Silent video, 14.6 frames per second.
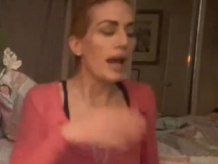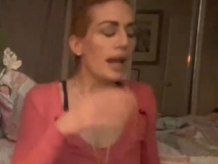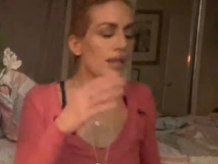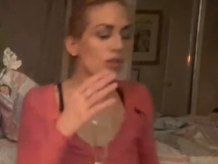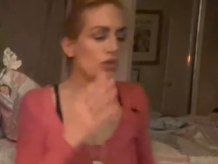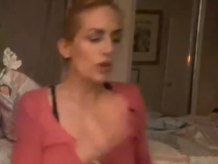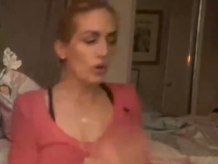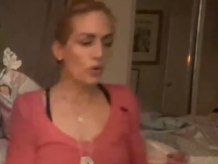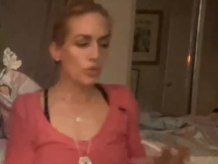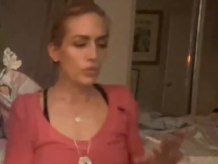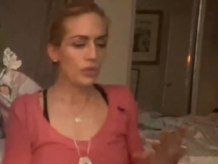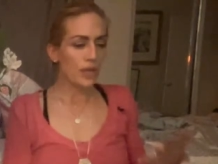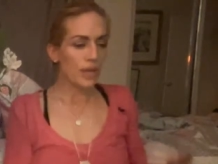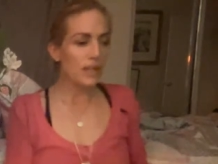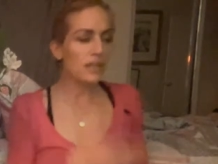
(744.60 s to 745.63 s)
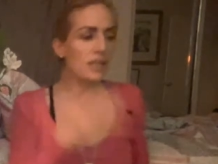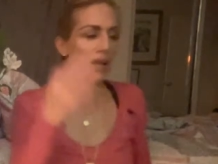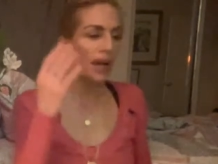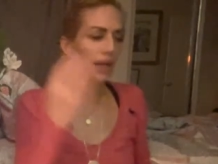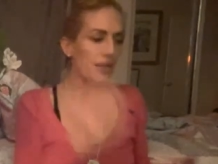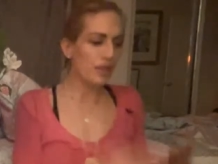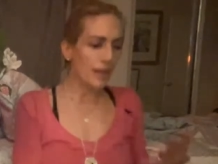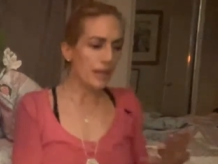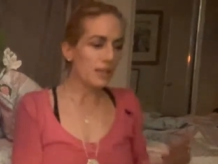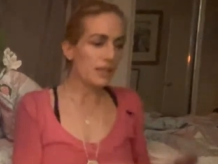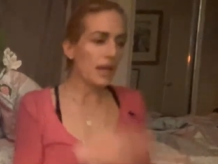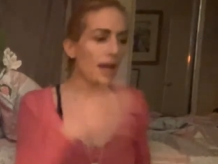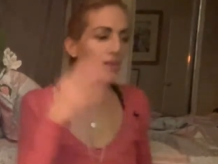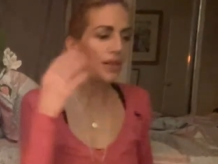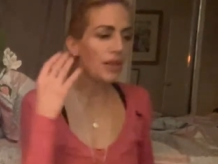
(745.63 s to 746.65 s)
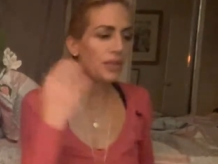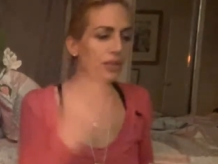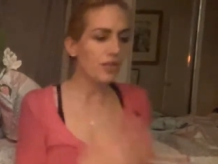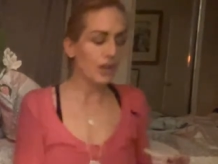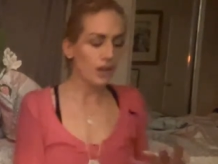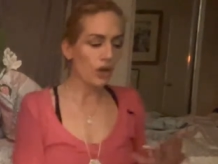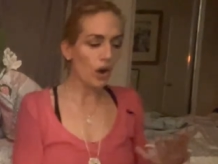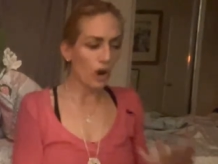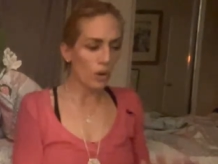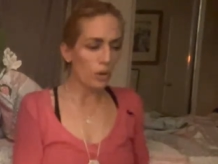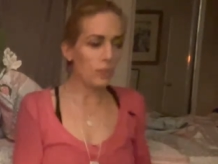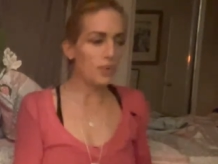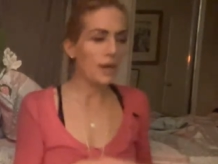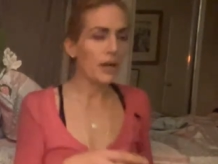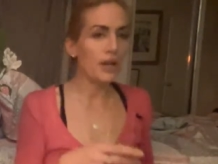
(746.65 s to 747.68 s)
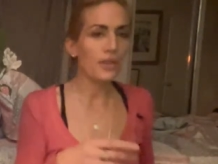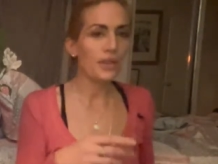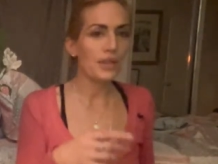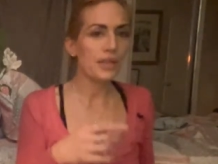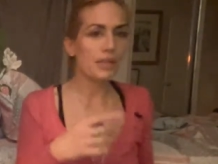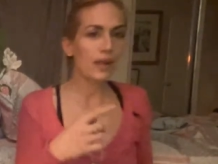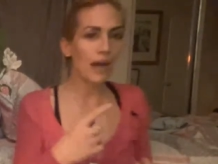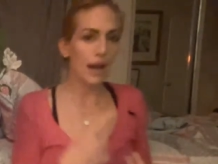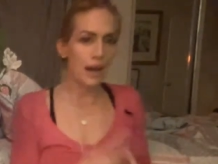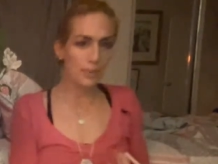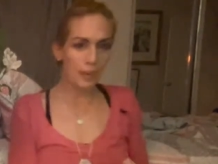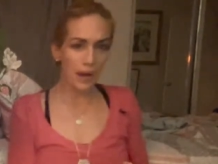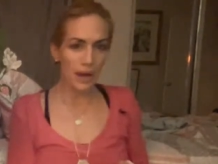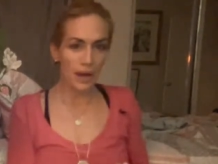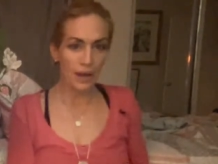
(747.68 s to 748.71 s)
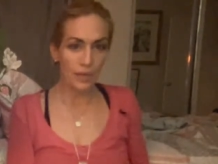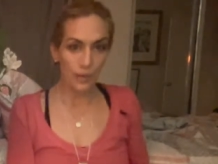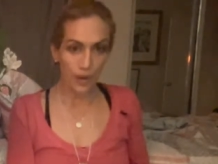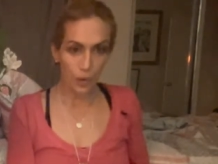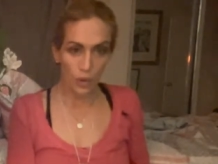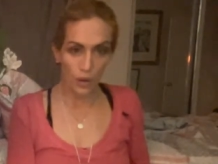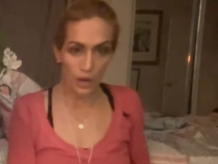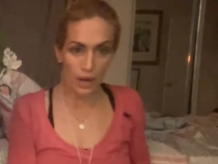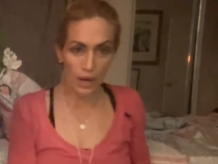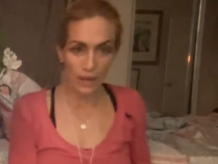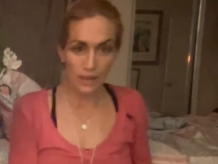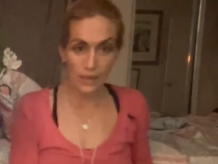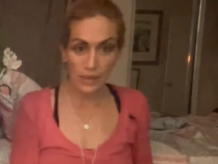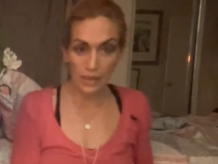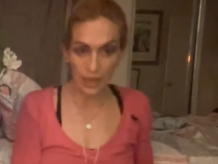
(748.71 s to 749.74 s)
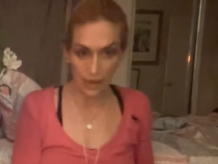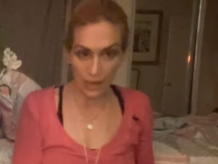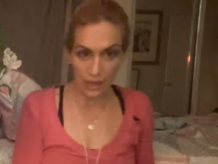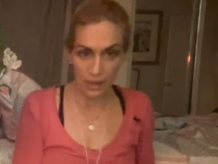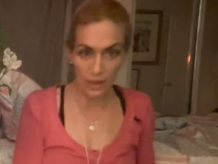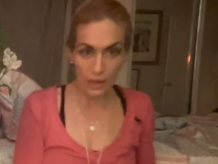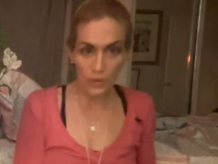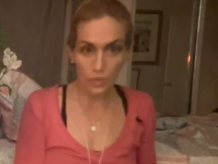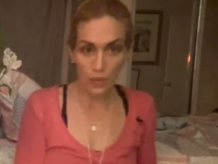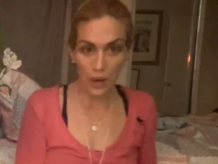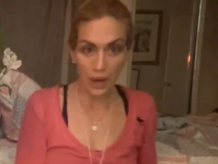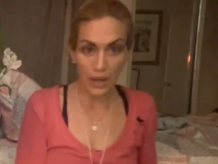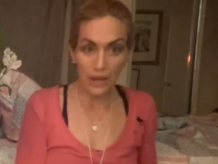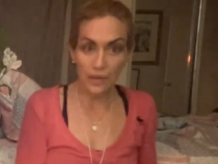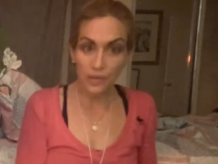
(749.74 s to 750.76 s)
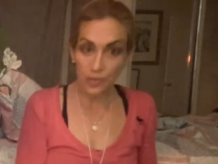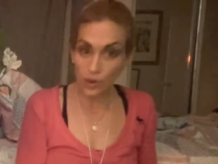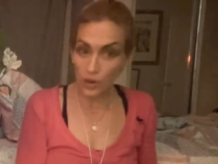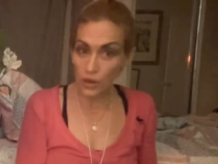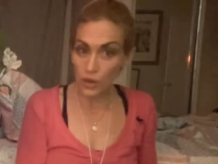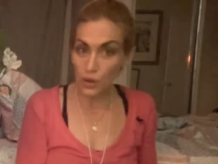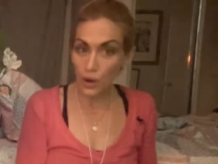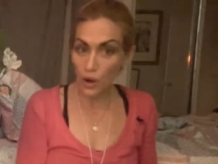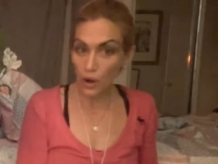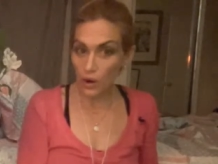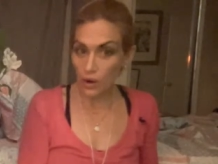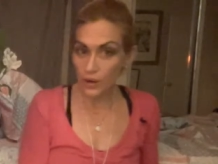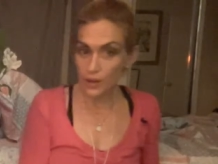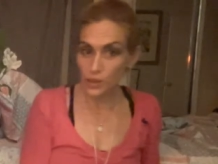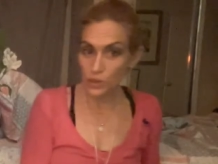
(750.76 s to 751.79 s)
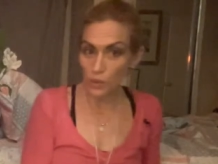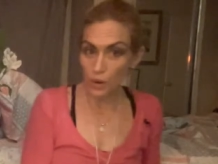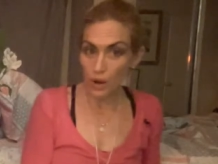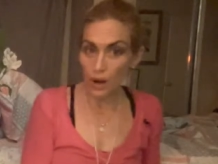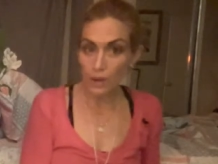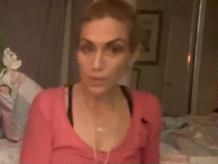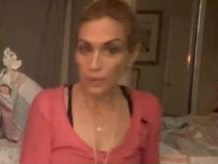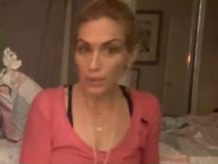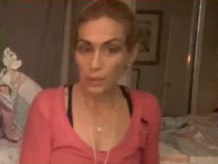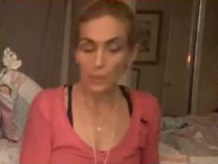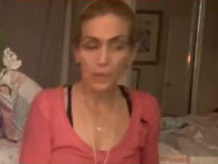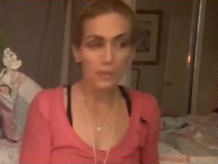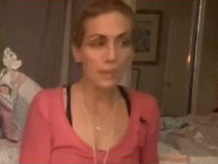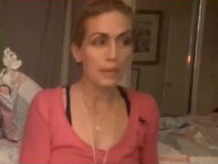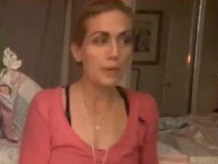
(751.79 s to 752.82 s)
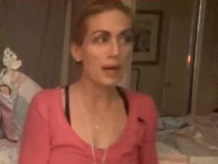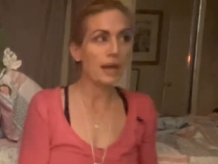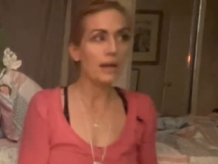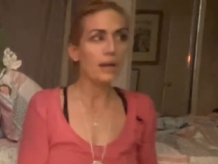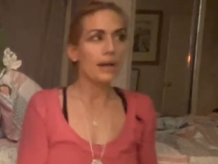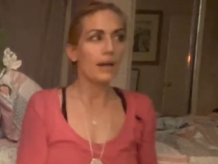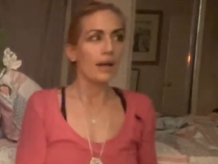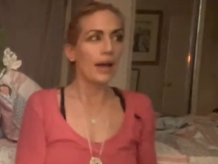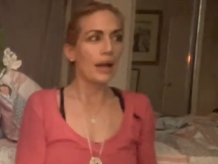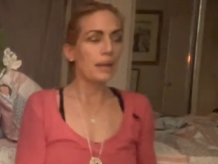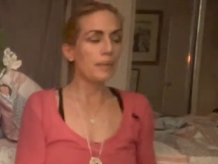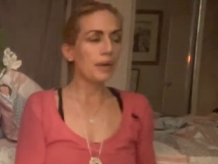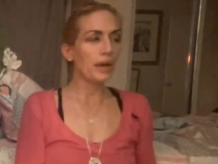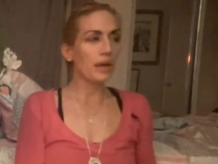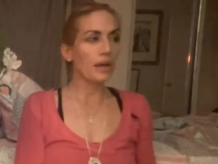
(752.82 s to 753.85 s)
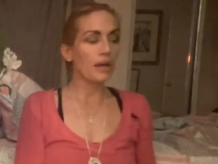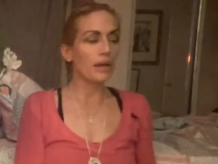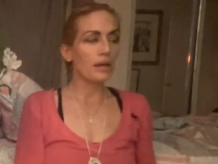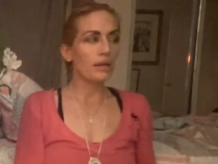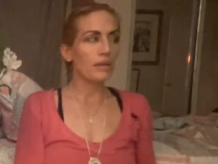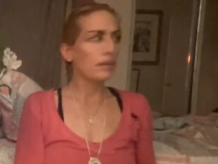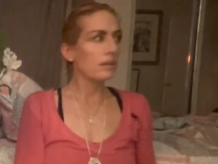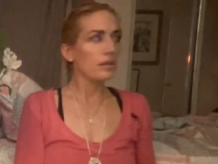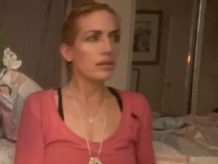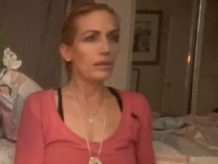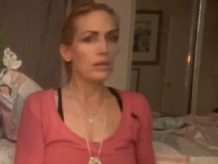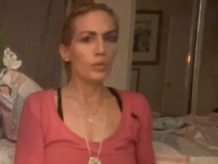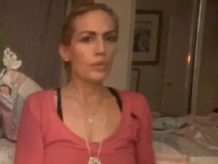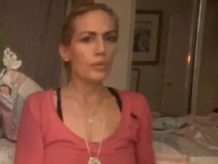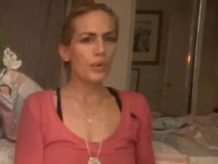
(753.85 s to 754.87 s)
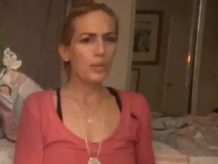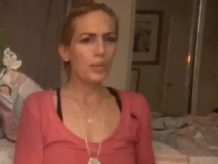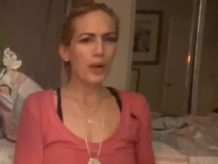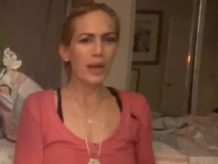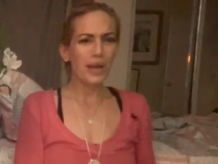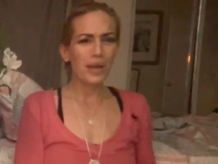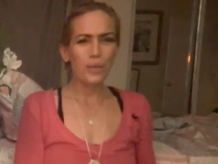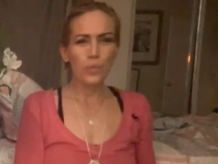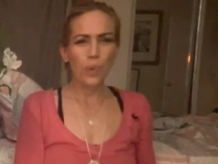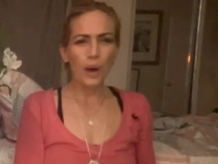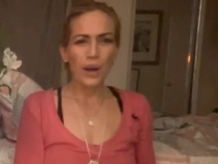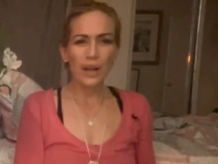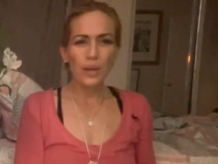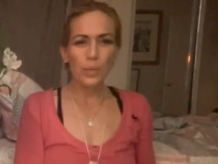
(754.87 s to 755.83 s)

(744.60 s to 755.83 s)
and so this, and then the car will be here at this time, and I've organized an Indian wedding for you at Haridwar, blah blah blah blah blah. And I'm like, wedding, what